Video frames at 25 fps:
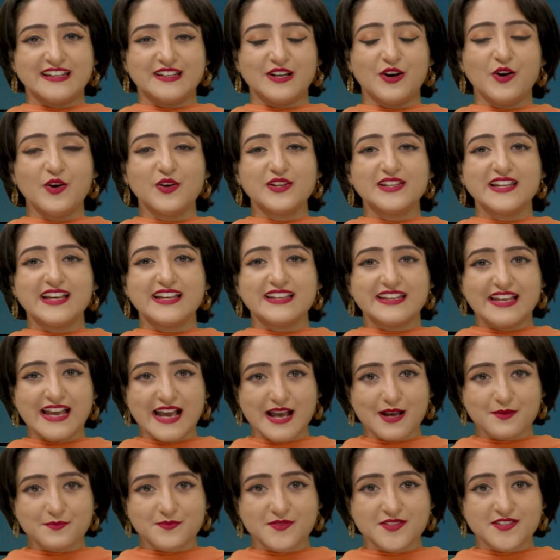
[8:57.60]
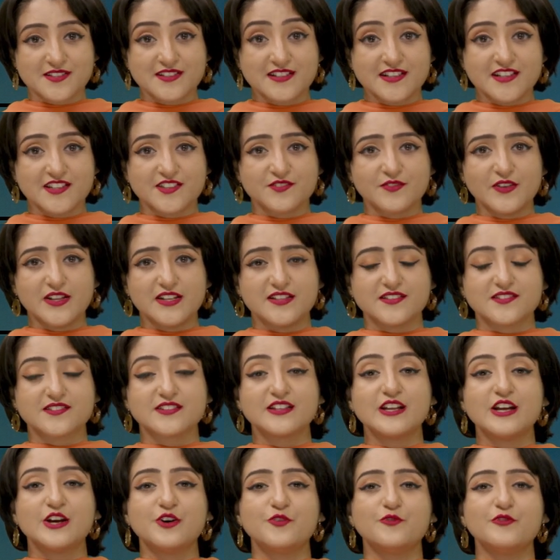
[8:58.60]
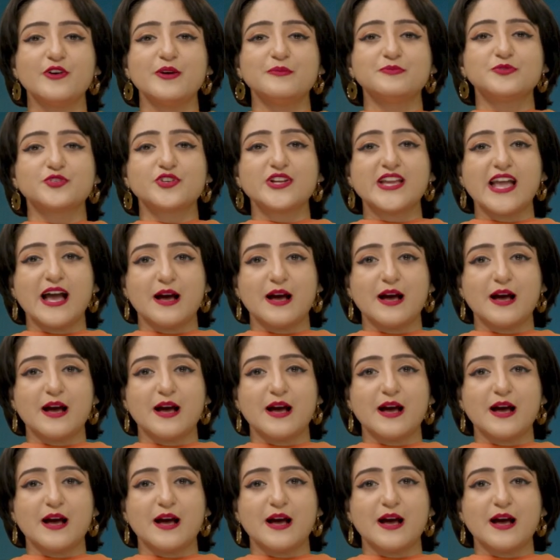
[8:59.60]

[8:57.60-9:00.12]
and online apps, as well as Web3